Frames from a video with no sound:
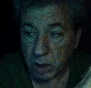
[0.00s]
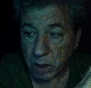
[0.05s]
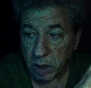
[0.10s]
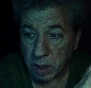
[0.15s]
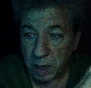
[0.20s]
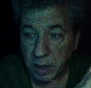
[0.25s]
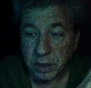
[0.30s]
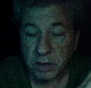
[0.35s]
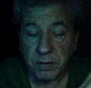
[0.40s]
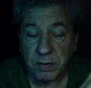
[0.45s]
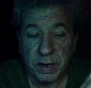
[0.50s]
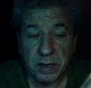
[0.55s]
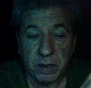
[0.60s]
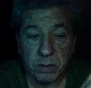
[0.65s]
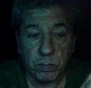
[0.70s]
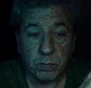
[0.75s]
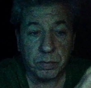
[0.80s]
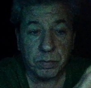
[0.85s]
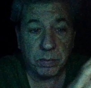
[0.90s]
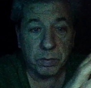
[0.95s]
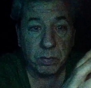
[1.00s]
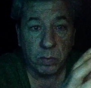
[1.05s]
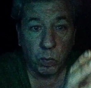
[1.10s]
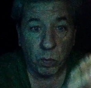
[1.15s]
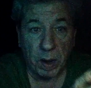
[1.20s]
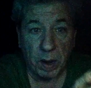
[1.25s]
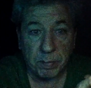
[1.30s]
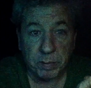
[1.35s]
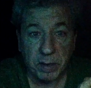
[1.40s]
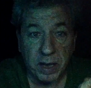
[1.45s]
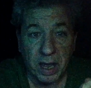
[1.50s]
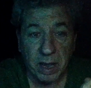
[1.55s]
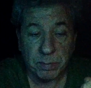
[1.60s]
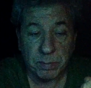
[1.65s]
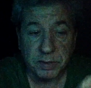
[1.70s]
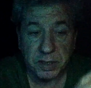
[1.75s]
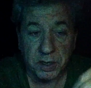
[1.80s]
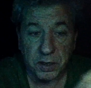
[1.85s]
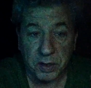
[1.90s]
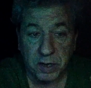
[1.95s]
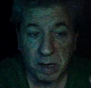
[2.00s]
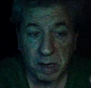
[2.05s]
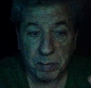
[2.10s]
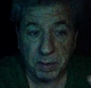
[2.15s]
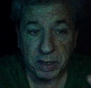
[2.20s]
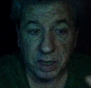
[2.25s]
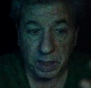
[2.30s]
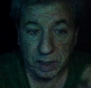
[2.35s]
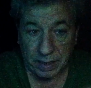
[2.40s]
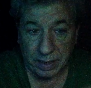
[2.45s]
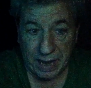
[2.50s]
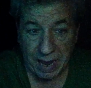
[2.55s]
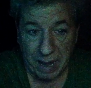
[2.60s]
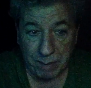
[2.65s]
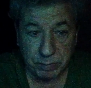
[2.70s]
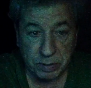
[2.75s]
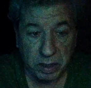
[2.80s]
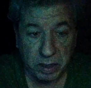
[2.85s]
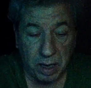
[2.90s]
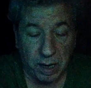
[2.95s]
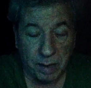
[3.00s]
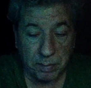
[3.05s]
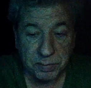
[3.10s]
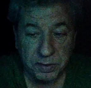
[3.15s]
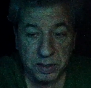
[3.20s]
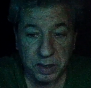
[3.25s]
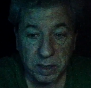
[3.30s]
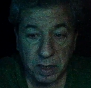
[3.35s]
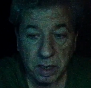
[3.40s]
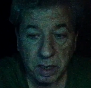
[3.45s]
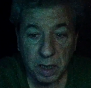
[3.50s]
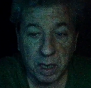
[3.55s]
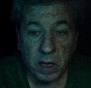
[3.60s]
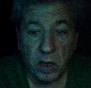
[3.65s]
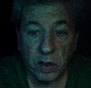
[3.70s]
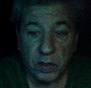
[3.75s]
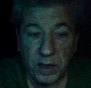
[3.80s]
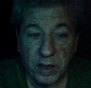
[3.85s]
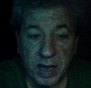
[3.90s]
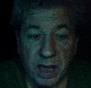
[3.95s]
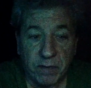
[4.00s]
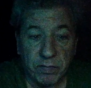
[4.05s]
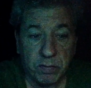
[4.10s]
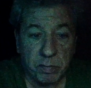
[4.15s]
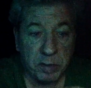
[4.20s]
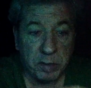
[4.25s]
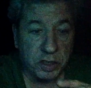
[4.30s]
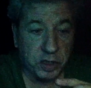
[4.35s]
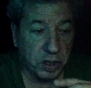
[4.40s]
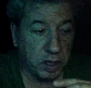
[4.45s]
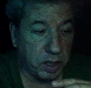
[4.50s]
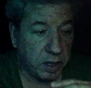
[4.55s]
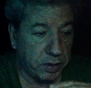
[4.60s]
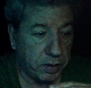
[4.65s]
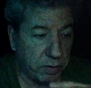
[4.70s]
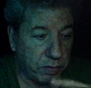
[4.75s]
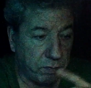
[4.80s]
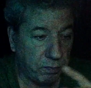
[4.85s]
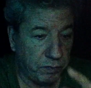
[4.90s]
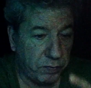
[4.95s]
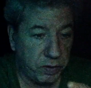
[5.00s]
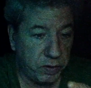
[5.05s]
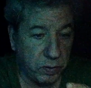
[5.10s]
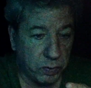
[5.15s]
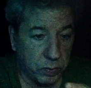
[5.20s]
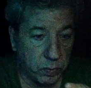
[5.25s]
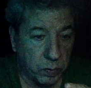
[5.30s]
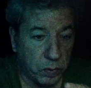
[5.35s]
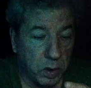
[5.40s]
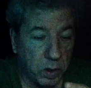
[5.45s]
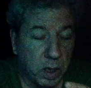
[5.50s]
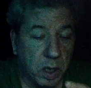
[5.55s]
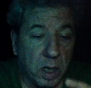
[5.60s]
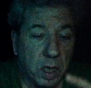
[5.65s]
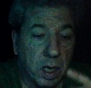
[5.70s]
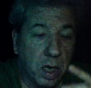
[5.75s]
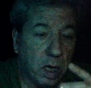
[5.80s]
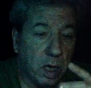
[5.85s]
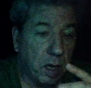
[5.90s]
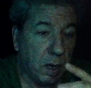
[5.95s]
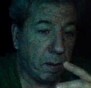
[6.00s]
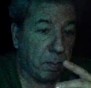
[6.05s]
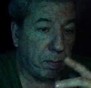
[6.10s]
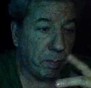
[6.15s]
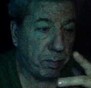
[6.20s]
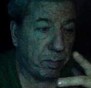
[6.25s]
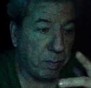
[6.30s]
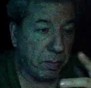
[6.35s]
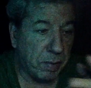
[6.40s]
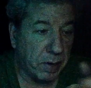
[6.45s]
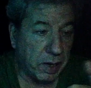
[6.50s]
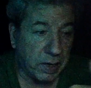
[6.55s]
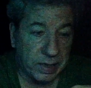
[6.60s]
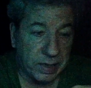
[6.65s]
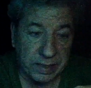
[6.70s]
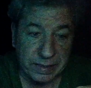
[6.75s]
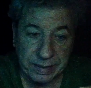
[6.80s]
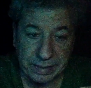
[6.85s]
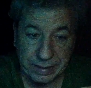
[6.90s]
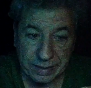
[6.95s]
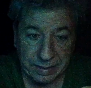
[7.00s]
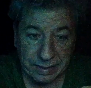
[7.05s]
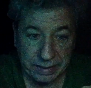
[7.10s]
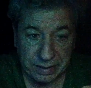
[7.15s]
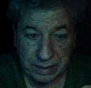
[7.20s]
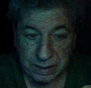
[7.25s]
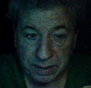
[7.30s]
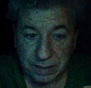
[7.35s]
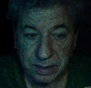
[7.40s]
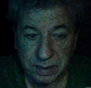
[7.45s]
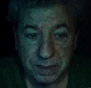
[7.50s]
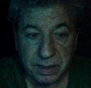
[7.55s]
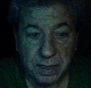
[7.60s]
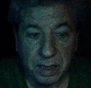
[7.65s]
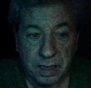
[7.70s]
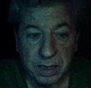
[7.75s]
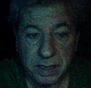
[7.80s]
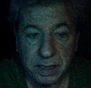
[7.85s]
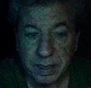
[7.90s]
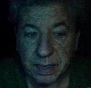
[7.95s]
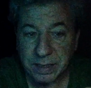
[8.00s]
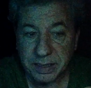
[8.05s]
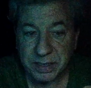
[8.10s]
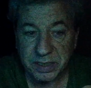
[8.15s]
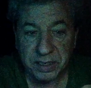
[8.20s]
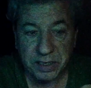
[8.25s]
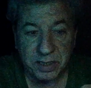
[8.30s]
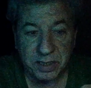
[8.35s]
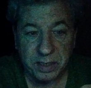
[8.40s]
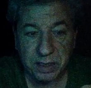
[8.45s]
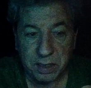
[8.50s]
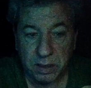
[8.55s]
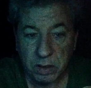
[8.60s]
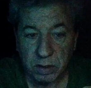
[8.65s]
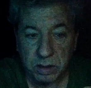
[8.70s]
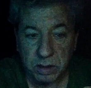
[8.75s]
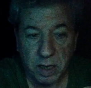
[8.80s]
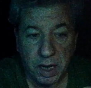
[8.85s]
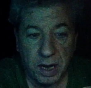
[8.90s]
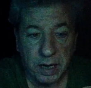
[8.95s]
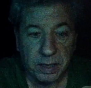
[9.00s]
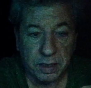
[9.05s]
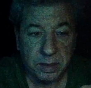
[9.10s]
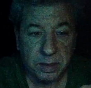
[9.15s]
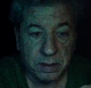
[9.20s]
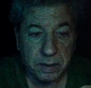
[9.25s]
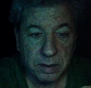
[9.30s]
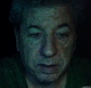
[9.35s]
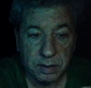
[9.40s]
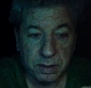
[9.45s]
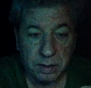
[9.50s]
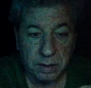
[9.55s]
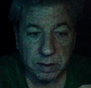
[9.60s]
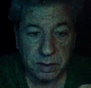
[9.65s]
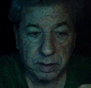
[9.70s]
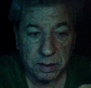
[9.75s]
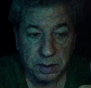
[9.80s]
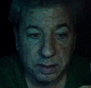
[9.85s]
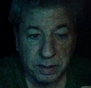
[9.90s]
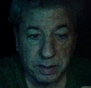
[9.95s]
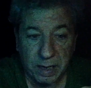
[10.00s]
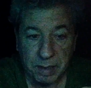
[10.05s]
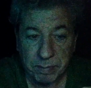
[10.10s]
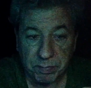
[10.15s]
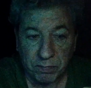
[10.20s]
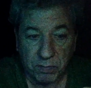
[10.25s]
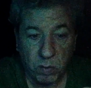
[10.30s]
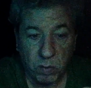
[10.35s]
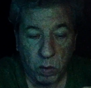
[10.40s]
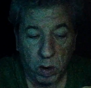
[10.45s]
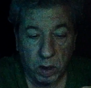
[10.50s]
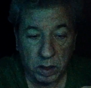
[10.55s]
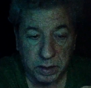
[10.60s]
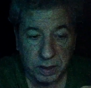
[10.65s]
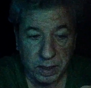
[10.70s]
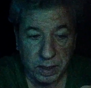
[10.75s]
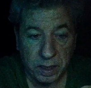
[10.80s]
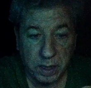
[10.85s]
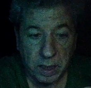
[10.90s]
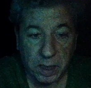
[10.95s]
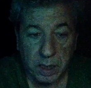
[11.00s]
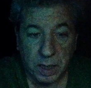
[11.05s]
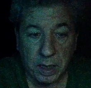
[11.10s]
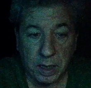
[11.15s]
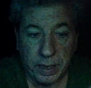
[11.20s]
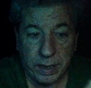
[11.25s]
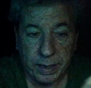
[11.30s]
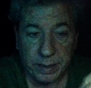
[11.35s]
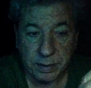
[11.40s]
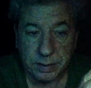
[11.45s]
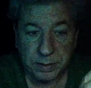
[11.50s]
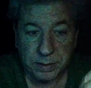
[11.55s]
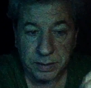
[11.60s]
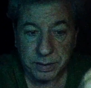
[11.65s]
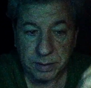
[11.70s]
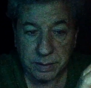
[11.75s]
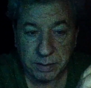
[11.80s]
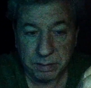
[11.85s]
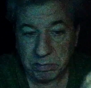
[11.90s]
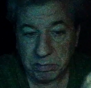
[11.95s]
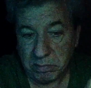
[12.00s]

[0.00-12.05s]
integrated webcams that are coming in laptops, they have a much clearer view, but it's still not the type of quality. It's